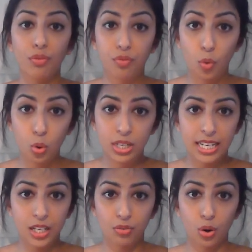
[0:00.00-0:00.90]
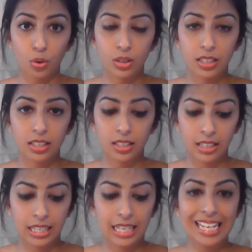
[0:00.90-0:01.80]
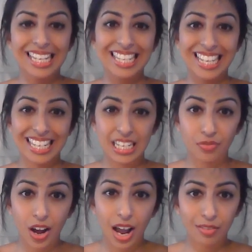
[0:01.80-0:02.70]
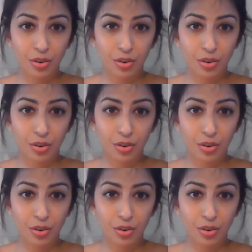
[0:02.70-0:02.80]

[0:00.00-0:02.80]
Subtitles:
14 year olds, 65